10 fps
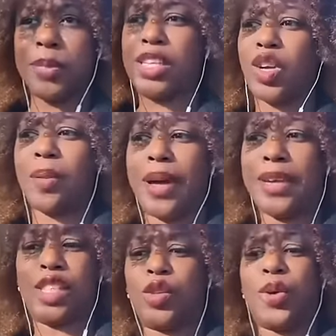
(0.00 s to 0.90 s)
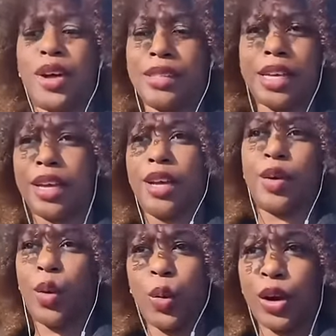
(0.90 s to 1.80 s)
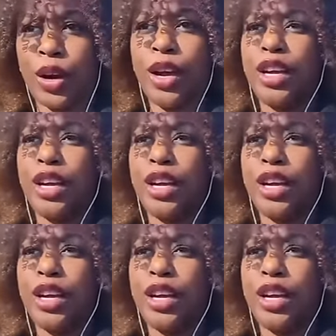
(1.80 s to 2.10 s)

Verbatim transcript: He talking about he's suing her and taking her to court.